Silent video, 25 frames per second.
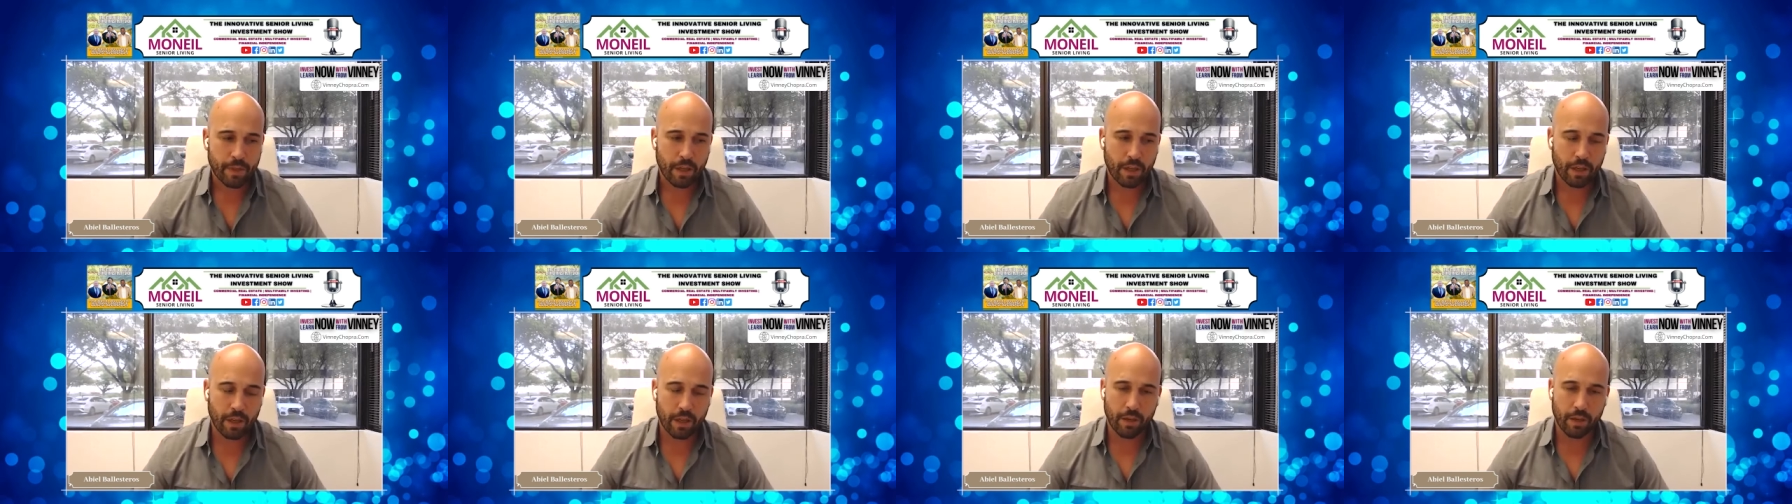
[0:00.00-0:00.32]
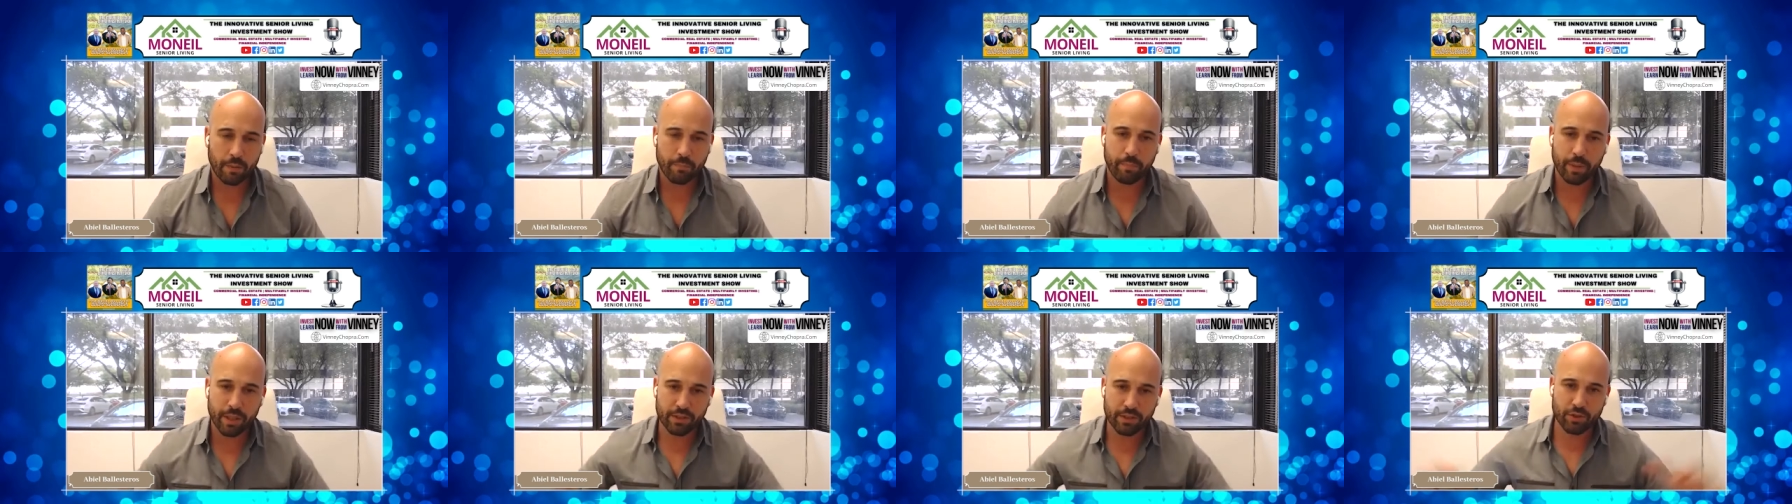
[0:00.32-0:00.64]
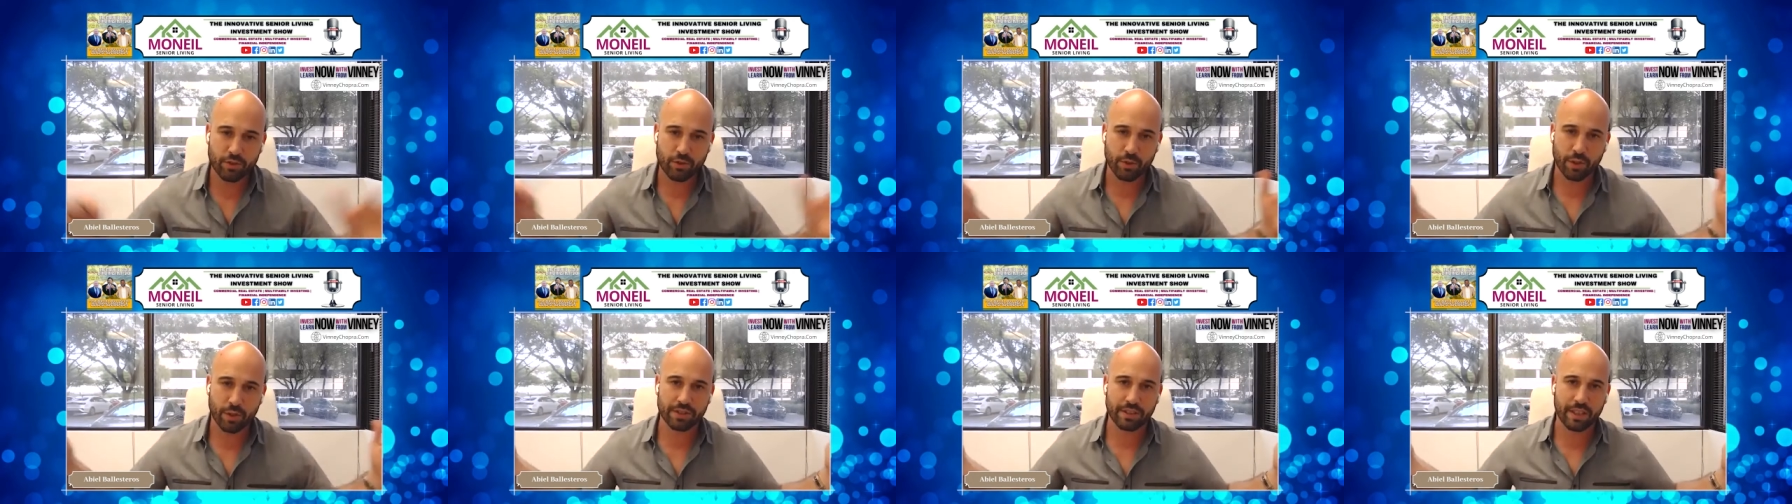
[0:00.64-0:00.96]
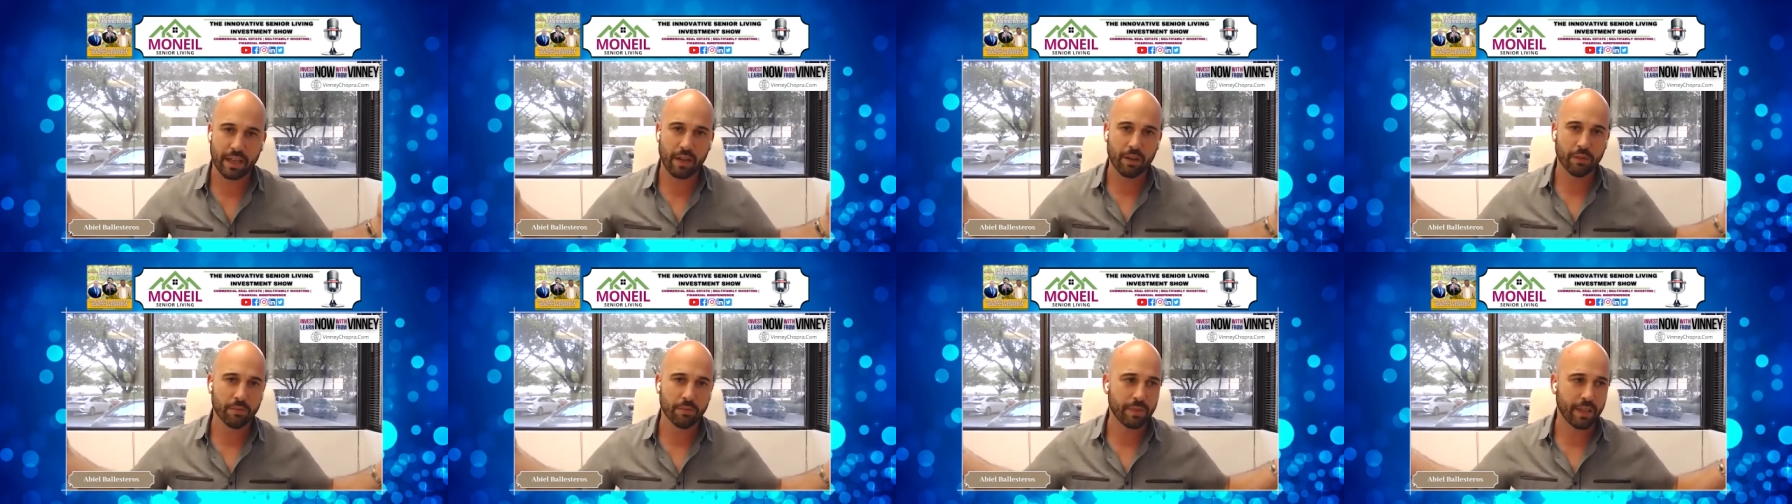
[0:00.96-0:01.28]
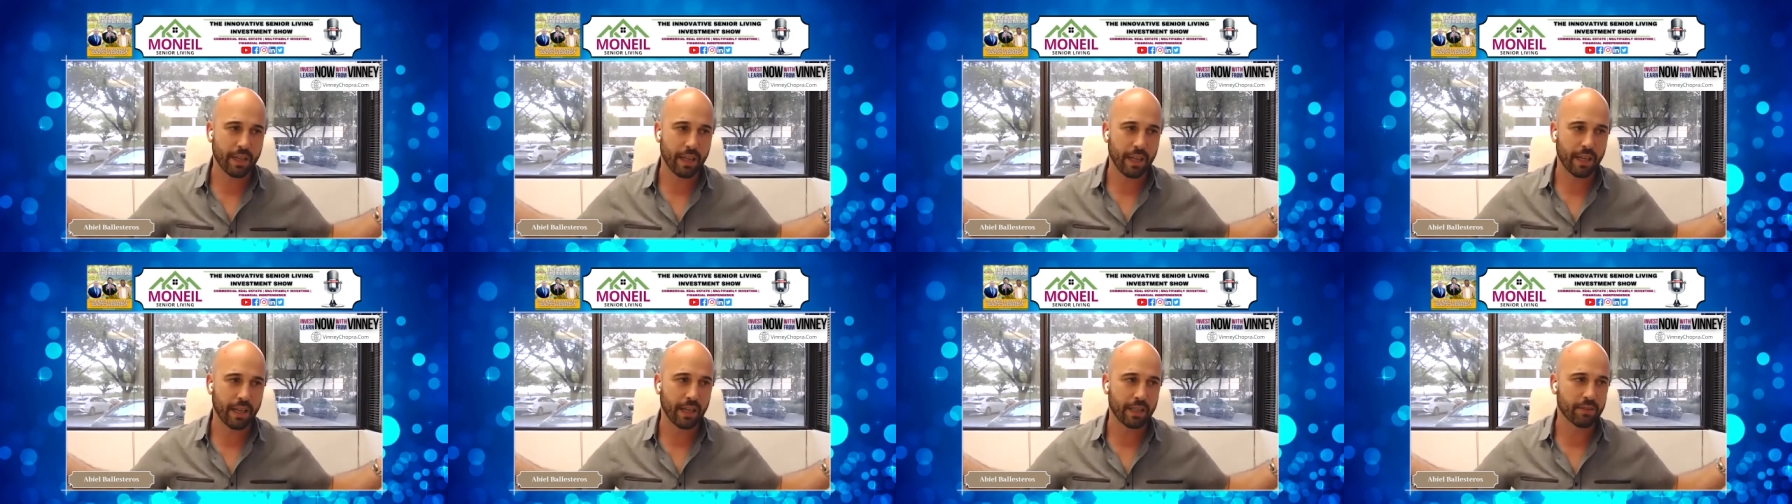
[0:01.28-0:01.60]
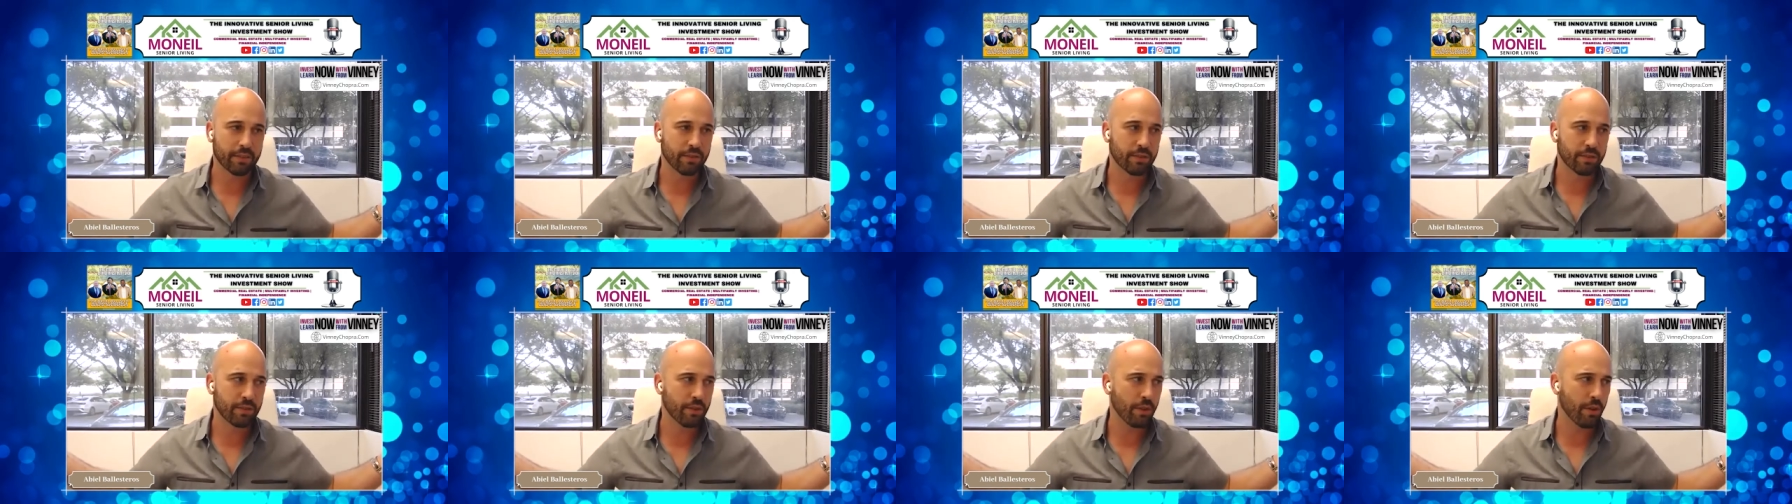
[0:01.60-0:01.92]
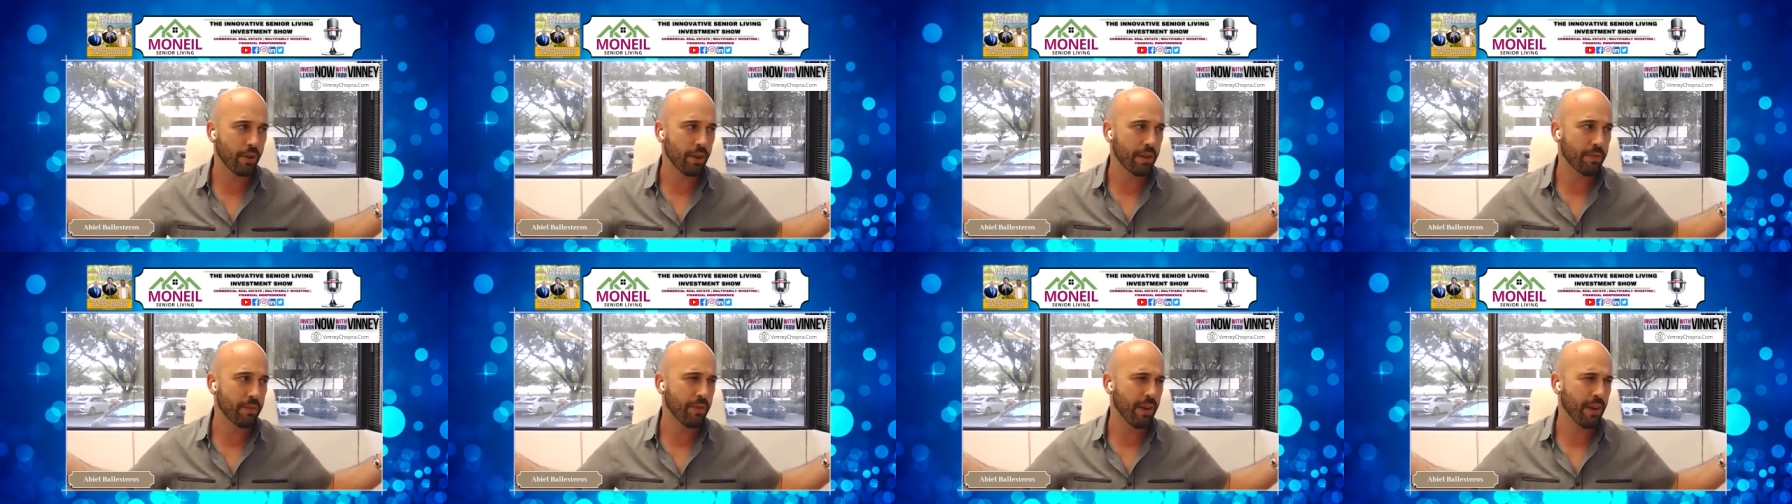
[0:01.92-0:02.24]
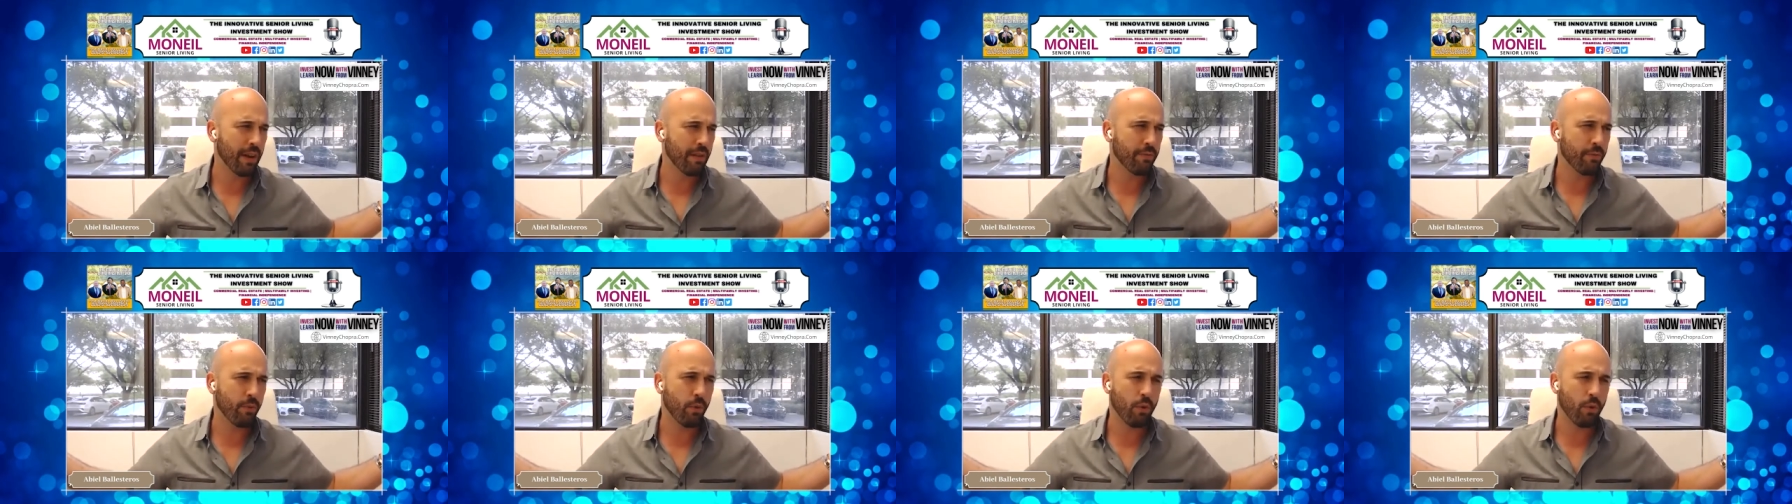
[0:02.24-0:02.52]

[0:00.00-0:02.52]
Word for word: uh, a bit stressed out. I had like 35,